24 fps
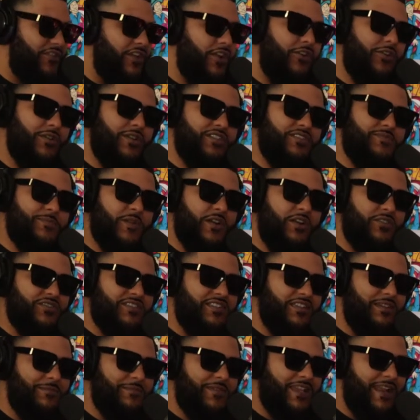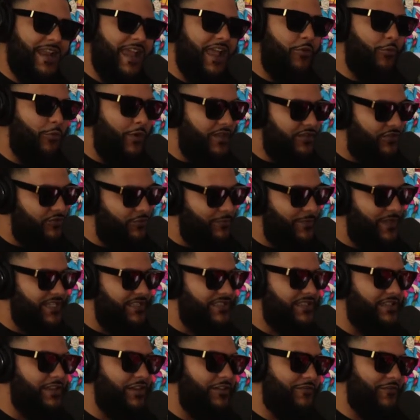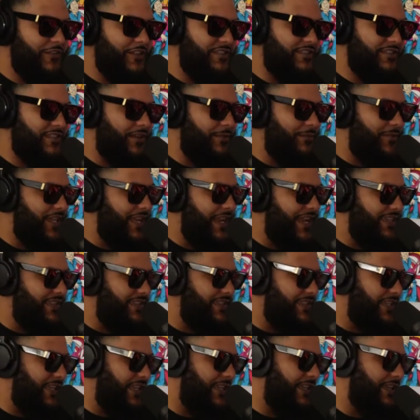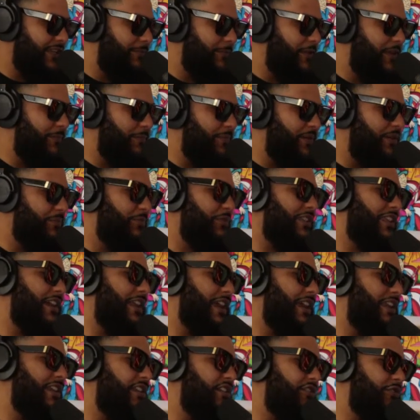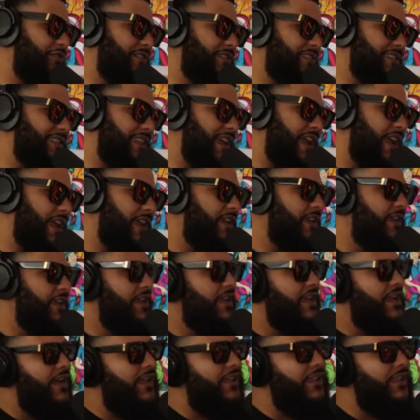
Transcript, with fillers: noticed, bro, something that I went through myself and something that I've seen in, in people that I know is that a